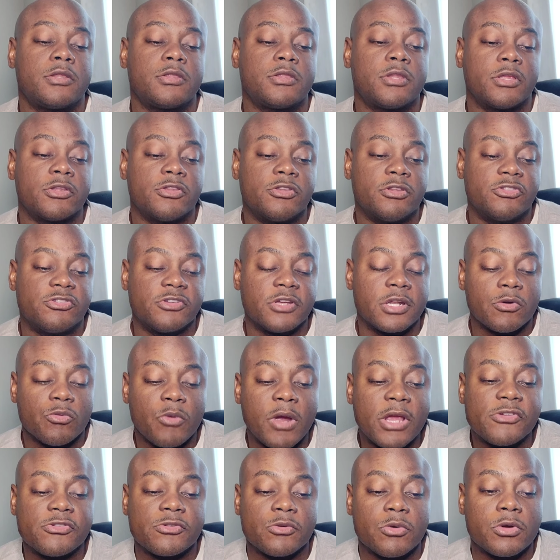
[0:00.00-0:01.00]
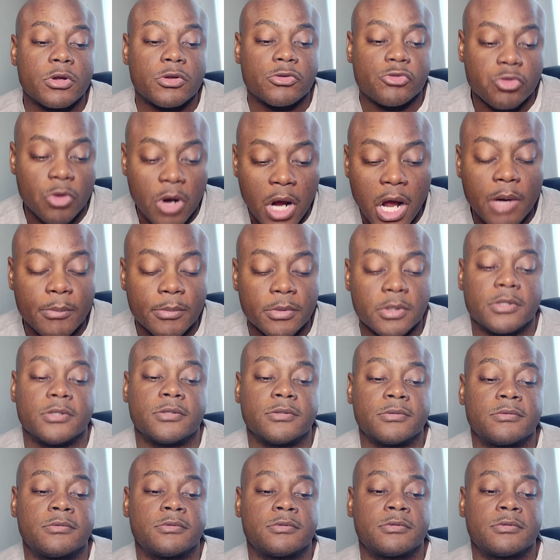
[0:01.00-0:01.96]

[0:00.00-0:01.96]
the generational trauma,